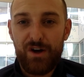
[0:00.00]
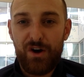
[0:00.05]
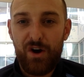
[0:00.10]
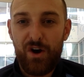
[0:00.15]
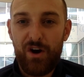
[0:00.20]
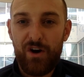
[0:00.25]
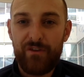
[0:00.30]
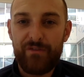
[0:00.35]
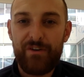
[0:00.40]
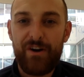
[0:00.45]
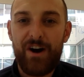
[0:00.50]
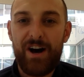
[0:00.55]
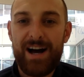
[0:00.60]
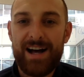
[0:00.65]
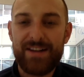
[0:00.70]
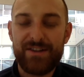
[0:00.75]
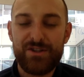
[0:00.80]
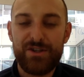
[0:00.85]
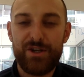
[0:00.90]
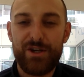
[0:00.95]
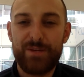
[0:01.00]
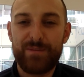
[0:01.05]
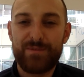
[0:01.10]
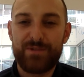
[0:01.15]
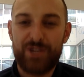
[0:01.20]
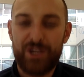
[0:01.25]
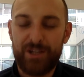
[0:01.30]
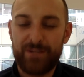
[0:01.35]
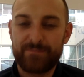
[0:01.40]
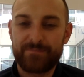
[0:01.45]
of our term
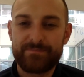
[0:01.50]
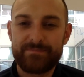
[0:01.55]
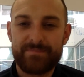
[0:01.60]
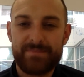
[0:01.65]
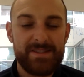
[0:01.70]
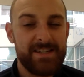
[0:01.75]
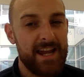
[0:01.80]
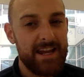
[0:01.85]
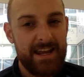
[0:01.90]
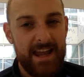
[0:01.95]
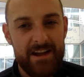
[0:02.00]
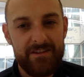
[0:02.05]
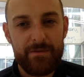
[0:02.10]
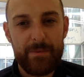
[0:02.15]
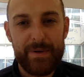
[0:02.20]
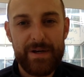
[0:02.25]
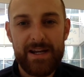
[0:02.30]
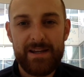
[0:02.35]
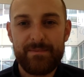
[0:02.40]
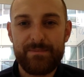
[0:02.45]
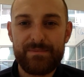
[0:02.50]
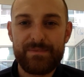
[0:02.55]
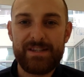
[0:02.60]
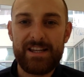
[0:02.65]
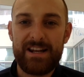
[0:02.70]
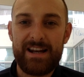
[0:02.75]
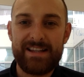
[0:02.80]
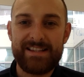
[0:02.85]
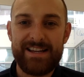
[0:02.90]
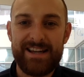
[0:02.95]
2. Take care, everybody.
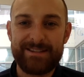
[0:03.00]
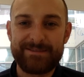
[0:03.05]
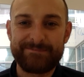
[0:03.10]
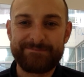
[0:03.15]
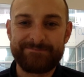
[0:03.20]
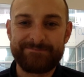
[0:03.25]
See you later.